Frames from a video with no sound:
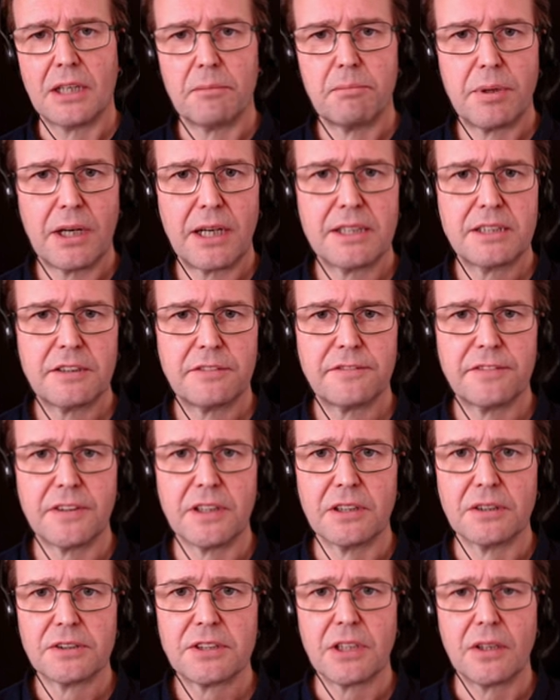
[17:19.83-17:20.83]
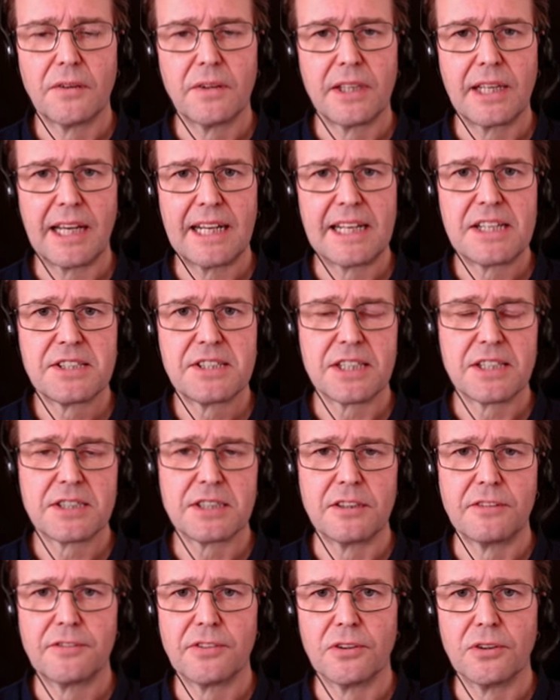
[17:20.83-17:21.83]
by default on the
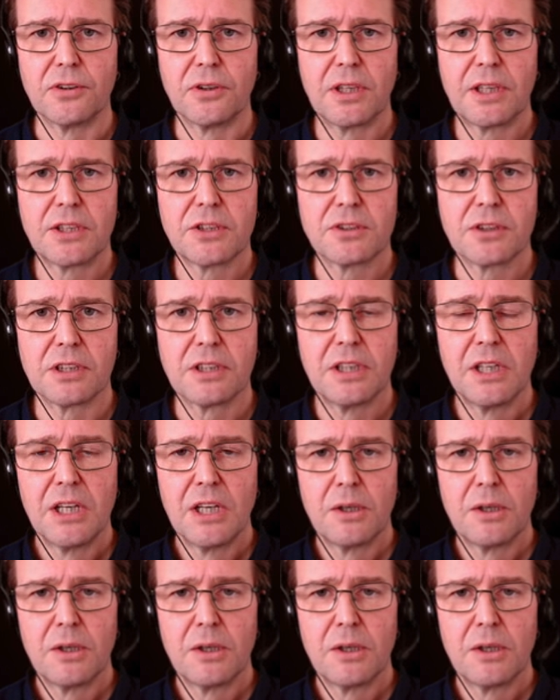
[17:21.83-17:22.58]
A6400